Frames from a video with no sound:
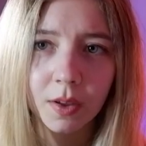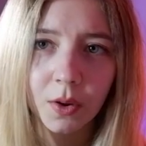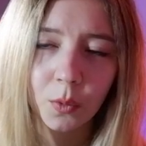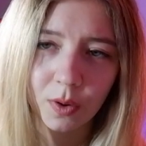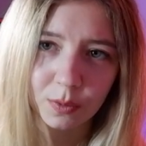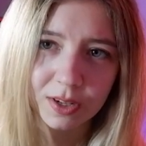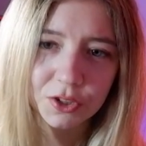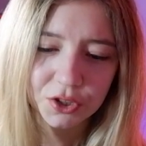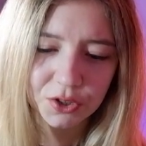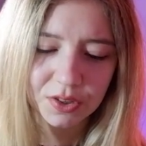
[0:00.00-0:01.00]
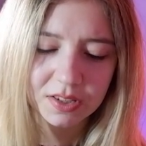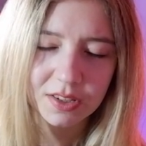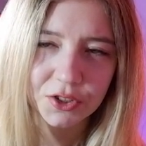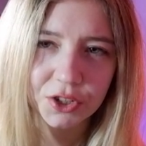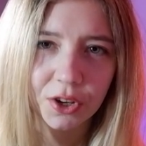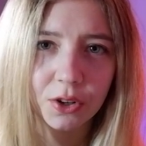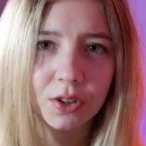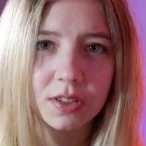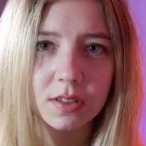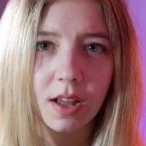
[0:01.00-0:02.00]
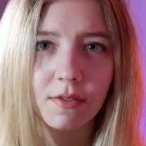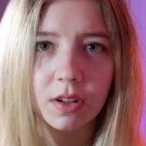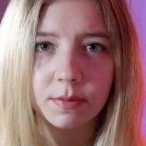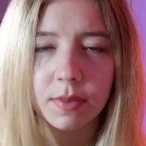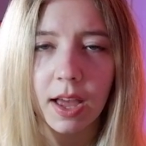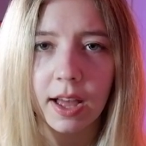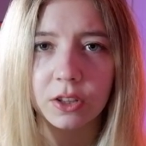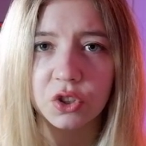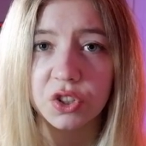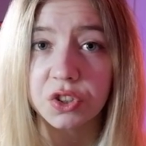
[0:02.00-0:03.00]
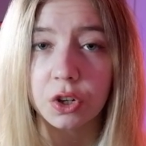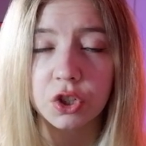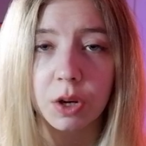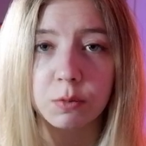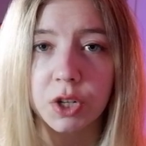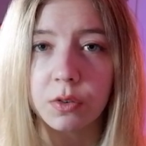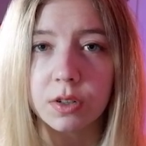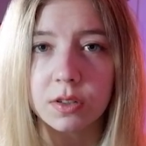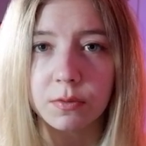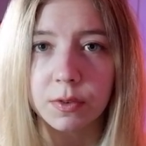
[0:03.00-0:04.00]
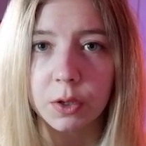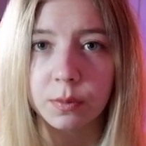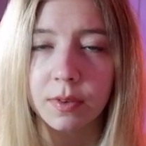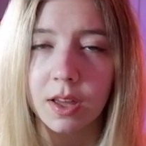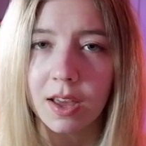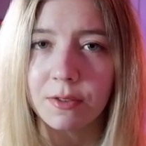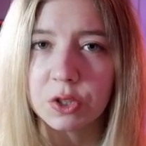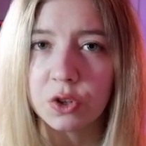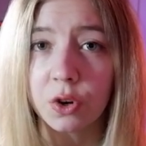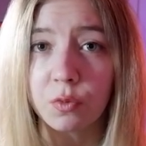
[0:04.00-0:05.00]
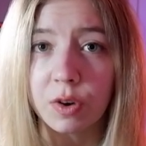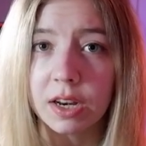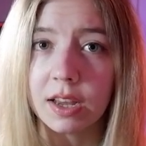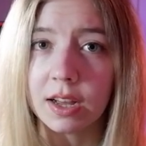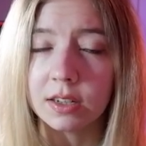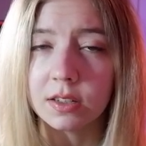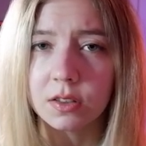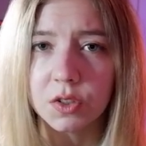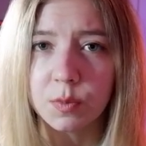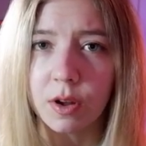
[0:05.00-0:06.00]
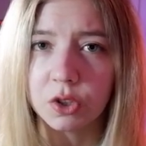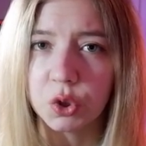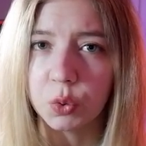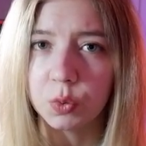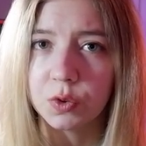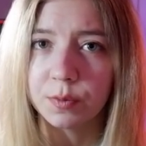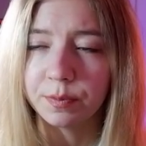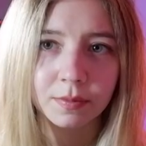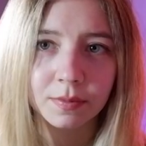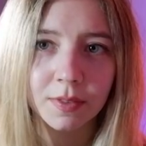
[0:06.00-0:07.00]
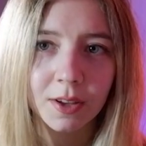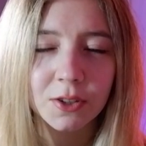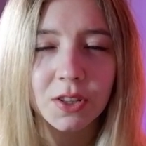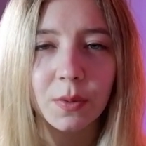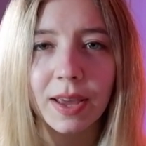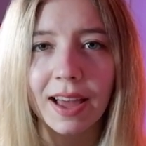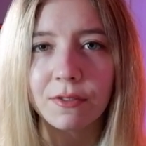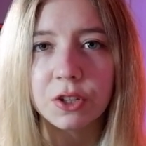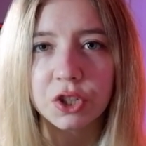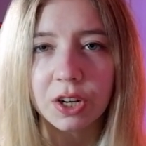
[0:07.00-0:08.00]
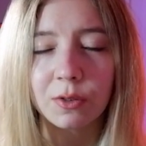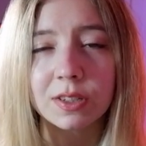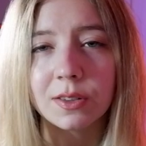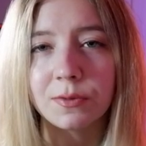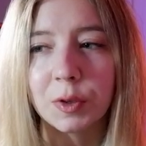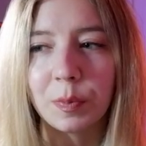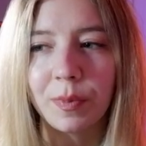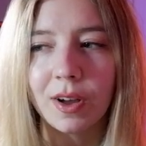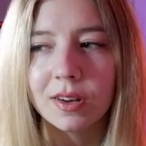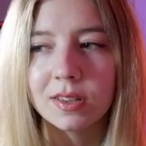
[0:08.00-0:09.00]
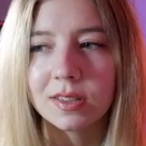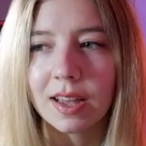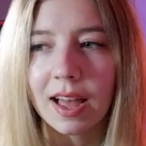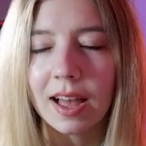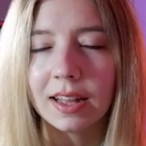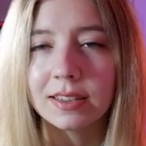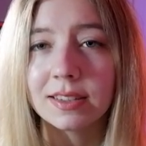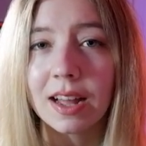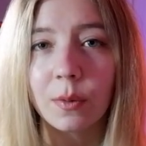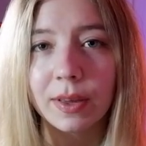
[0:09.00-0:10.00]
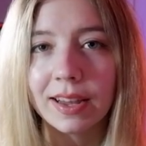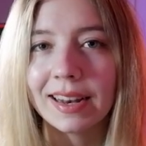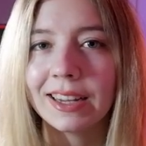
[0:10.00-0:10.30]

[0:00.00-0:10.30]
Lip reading: One way to do this is to go to Discover and just search up generative fill if it's not already under the Smart Tools. So there we have the generative fill box, and now we can click